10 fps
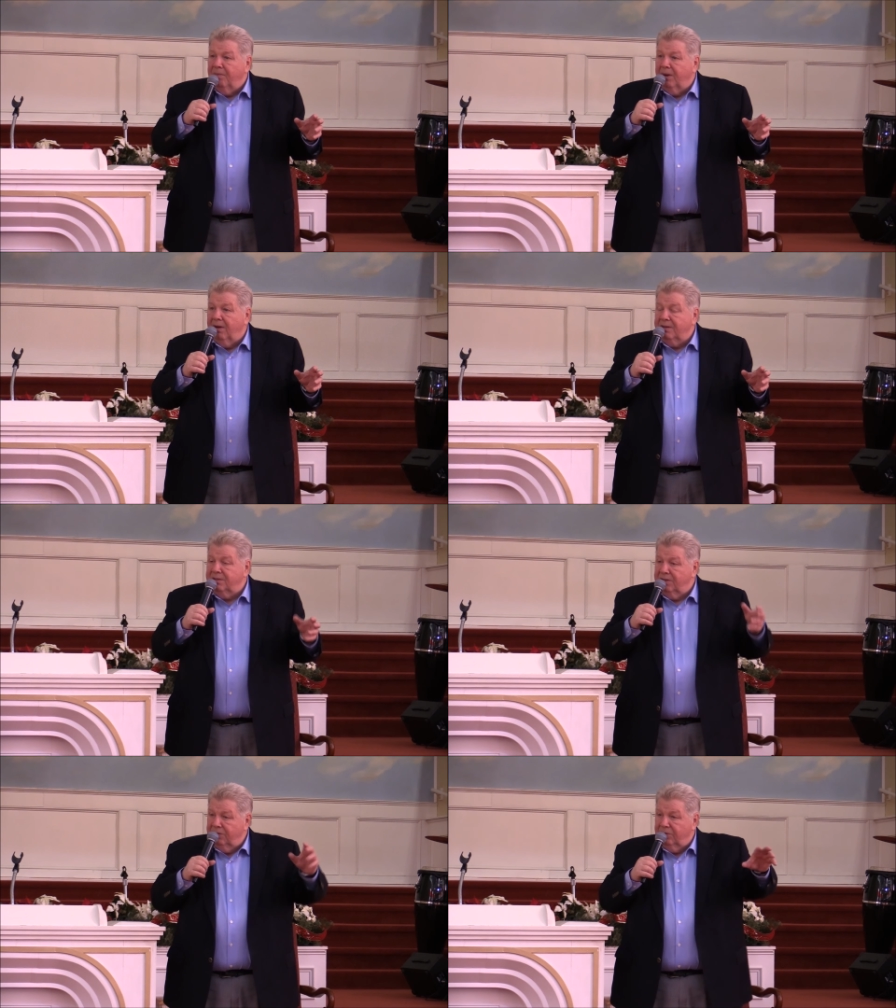But God
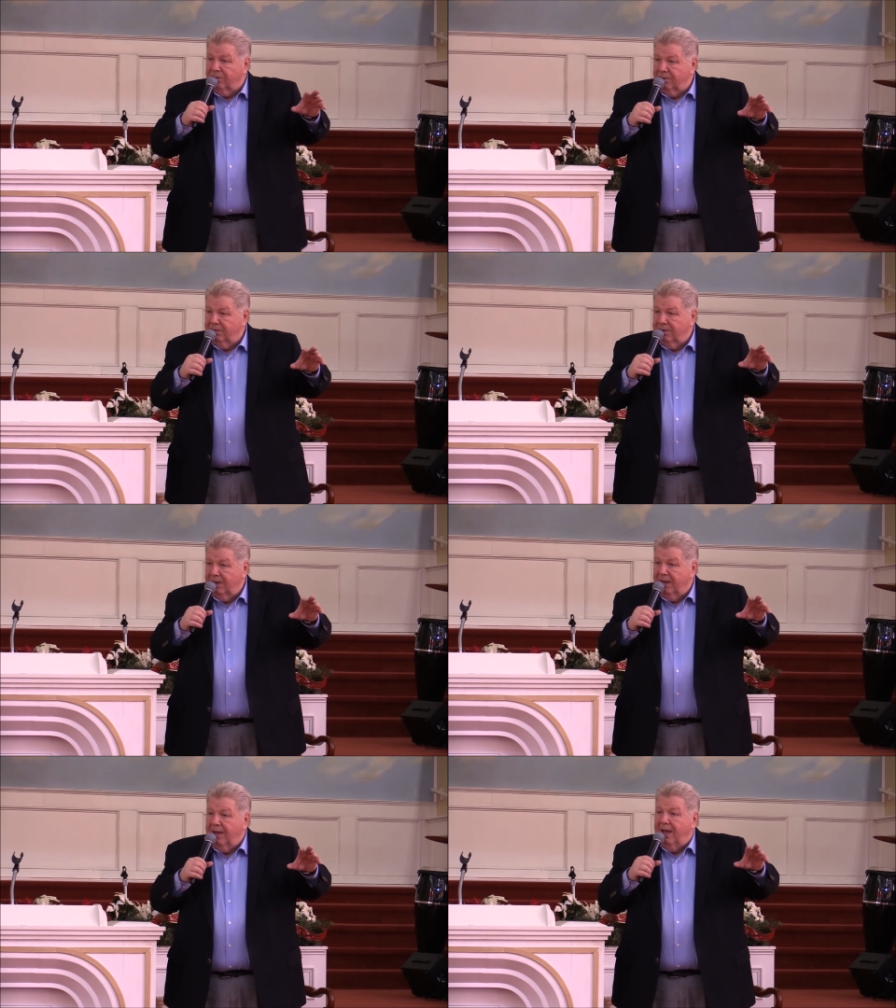said, do
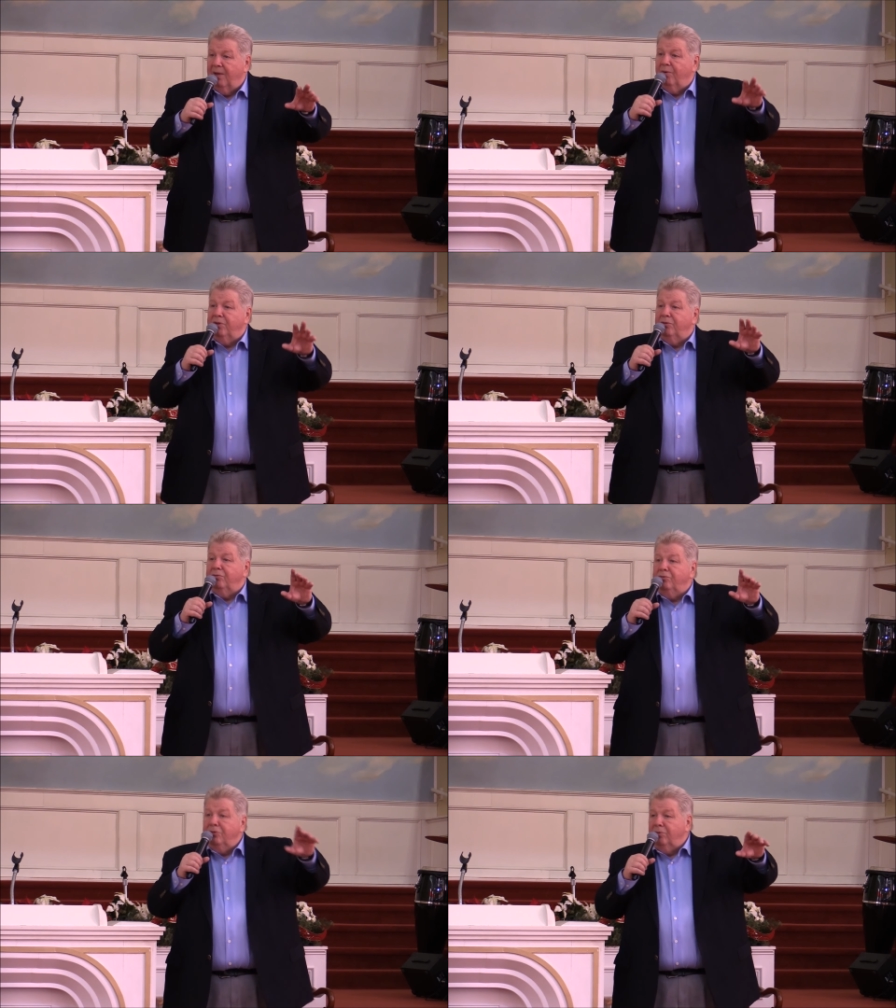it. And when you
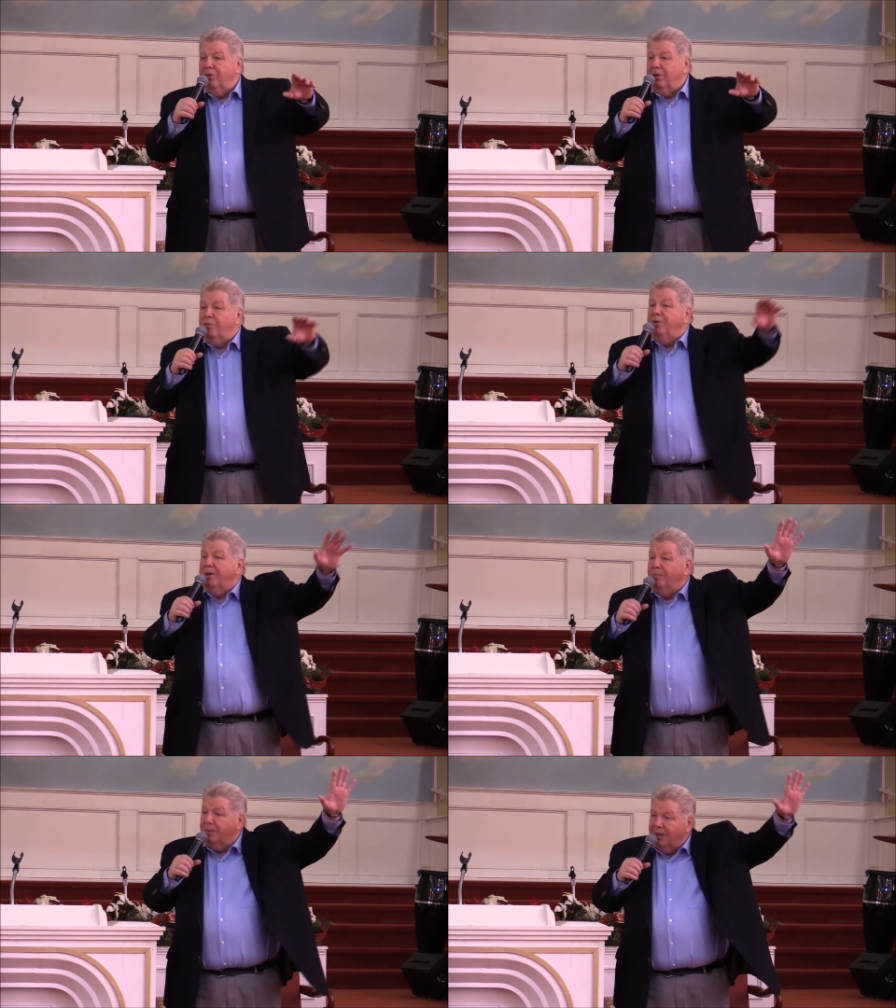do it, you
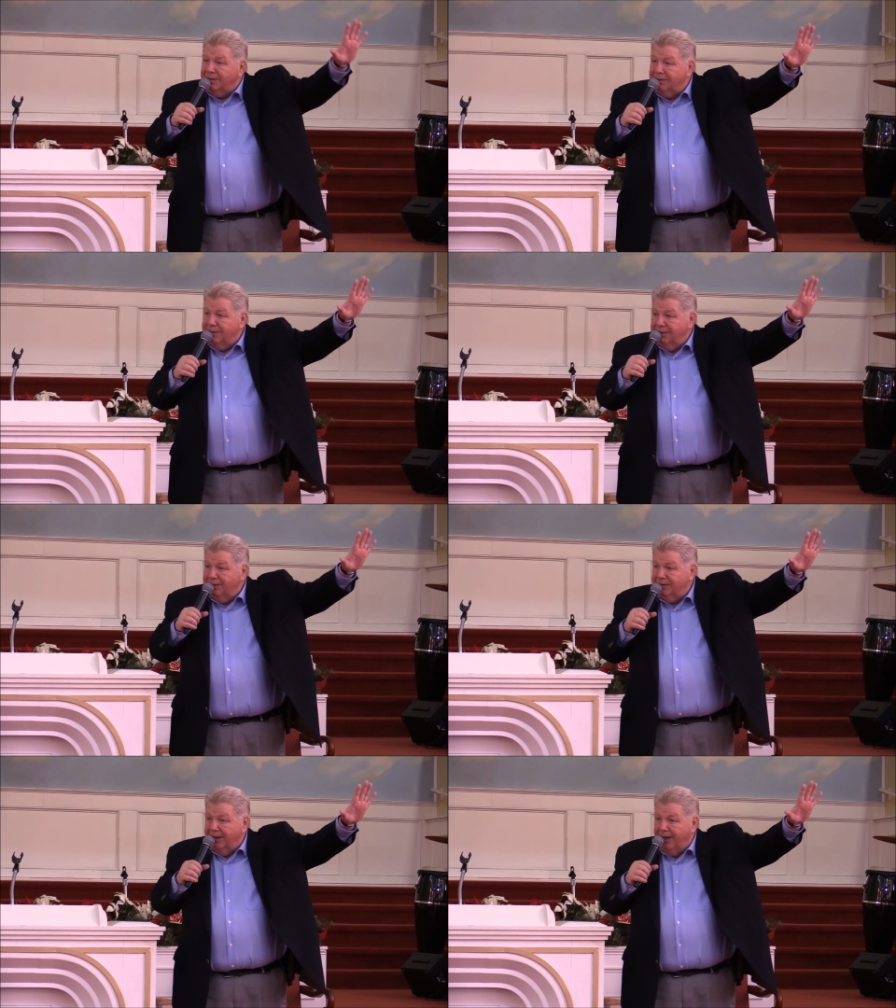get
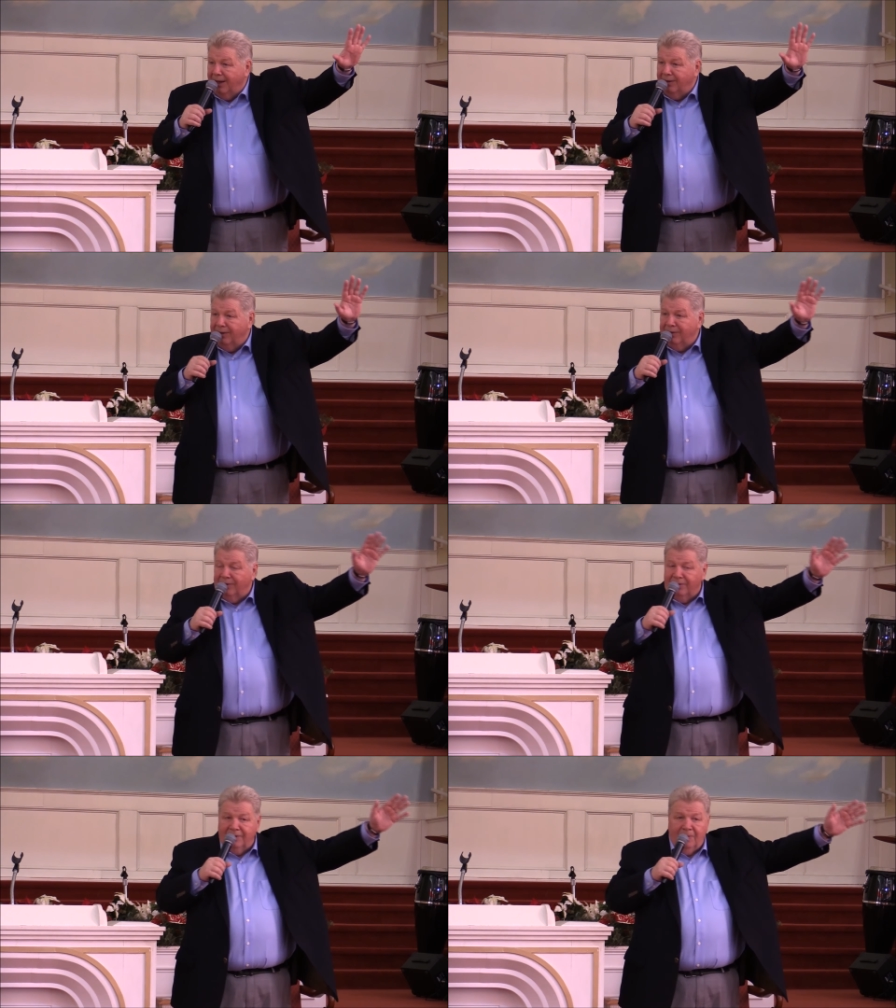blessed. Say
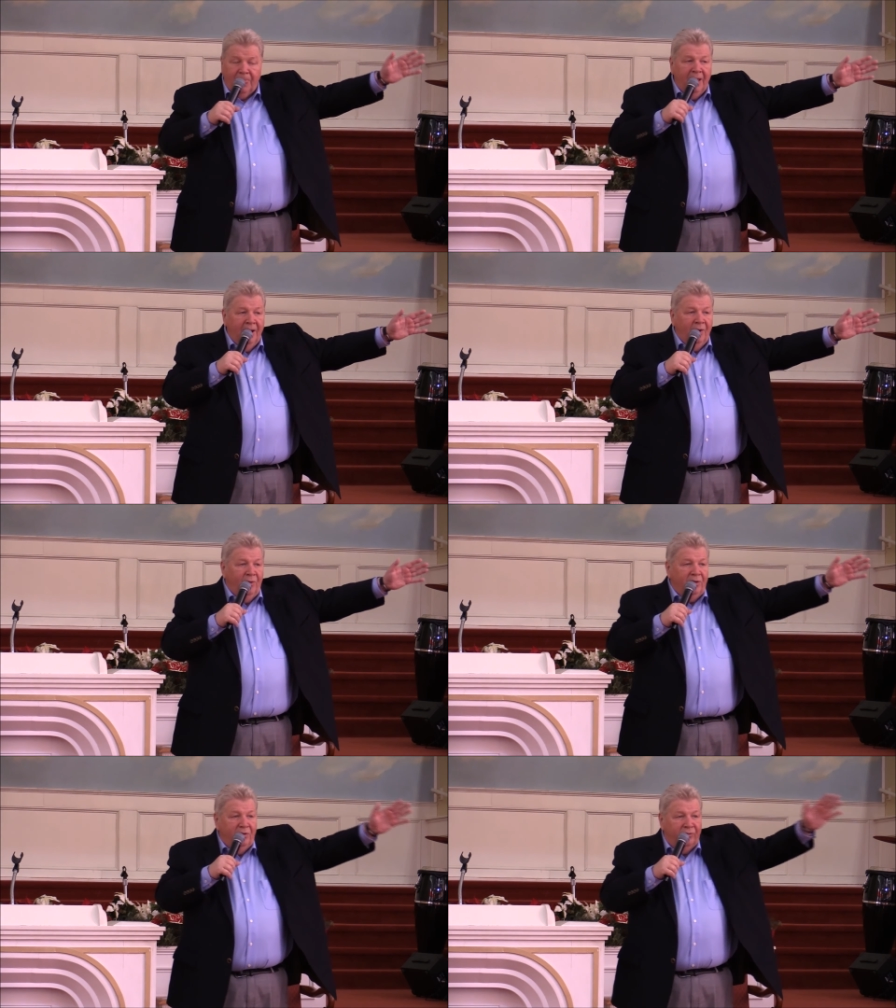hallelujah.
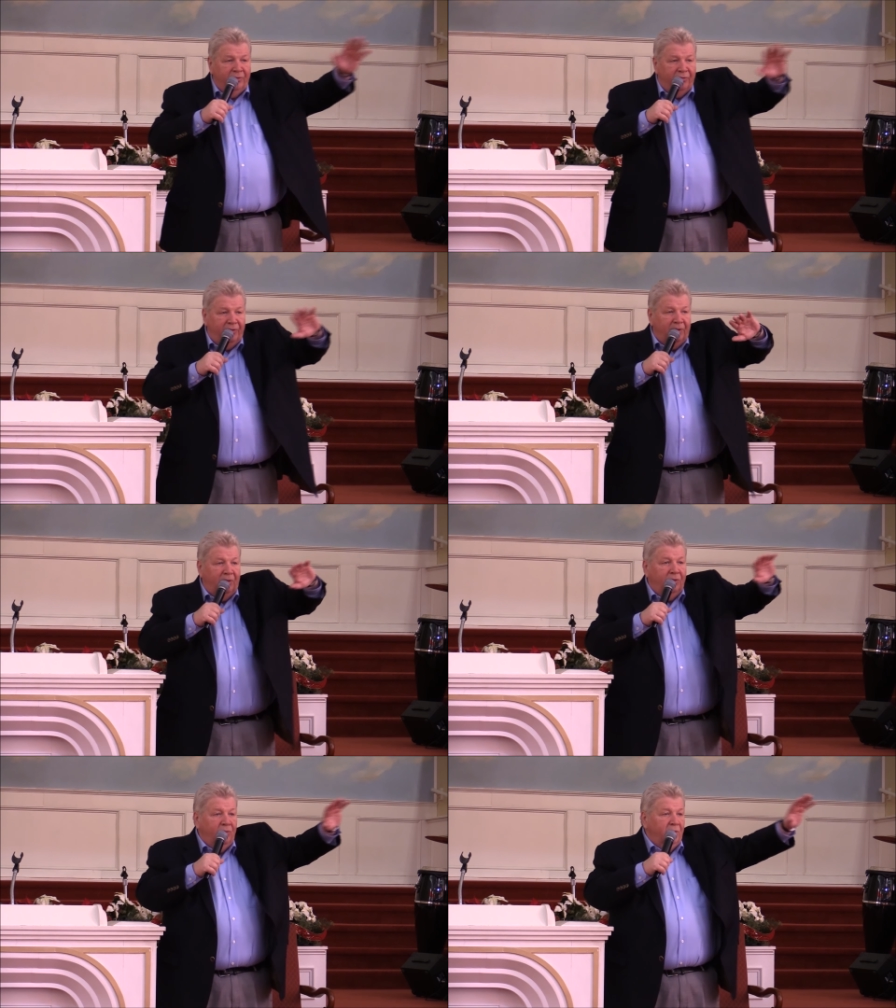When you
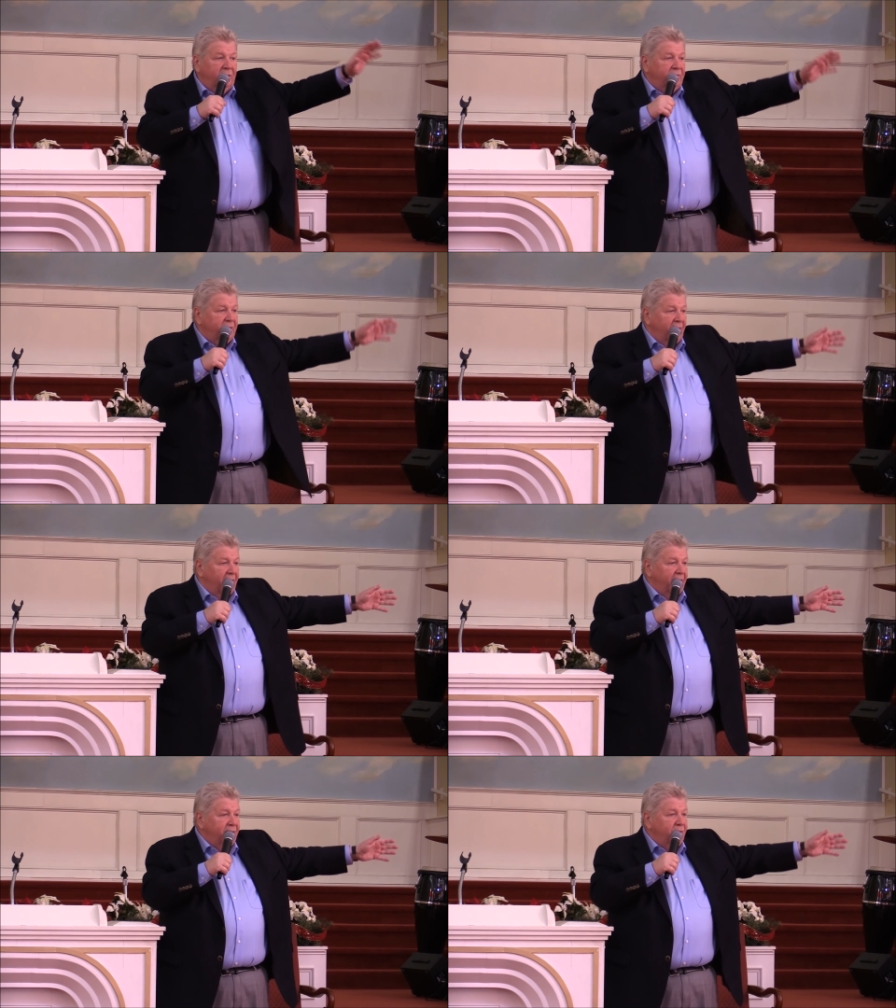fulfill the will of
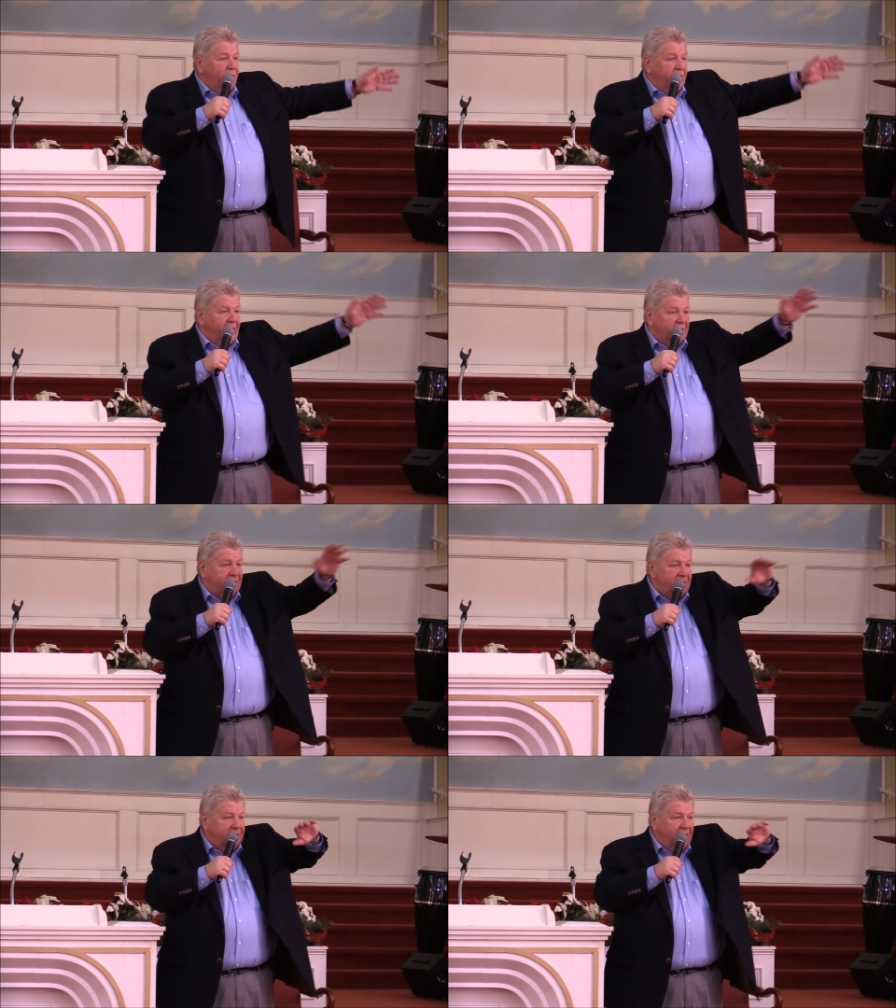God, you're
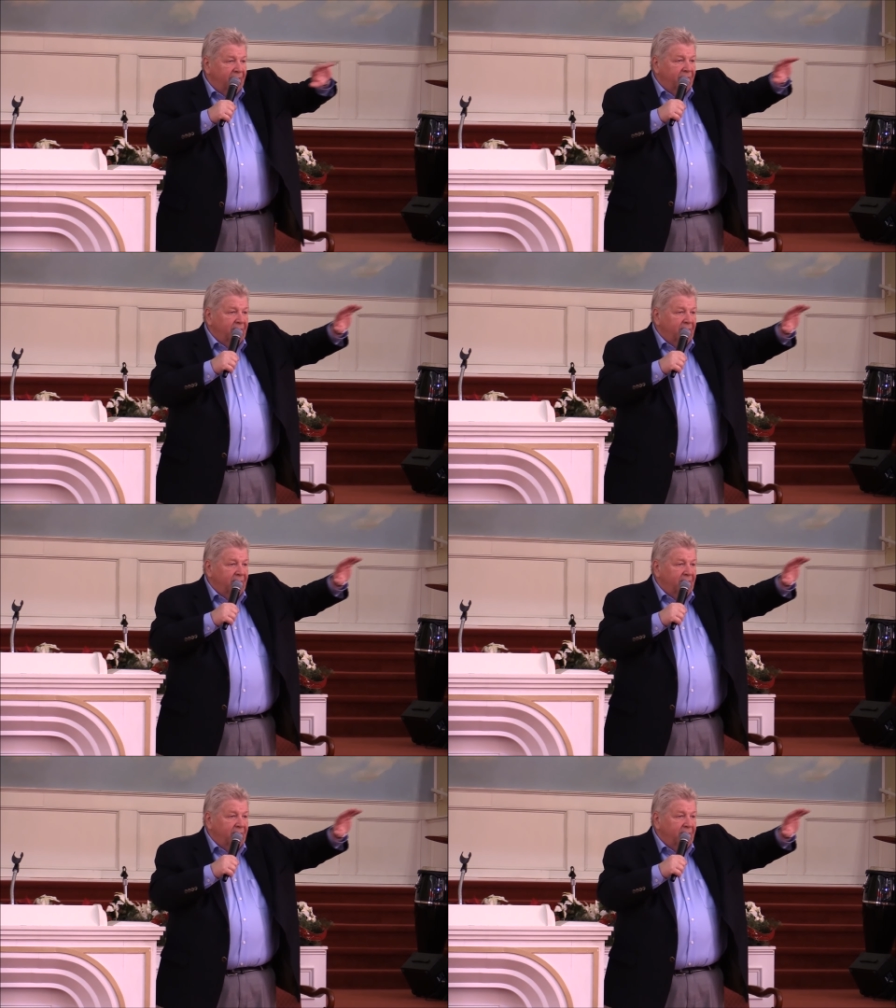blessed,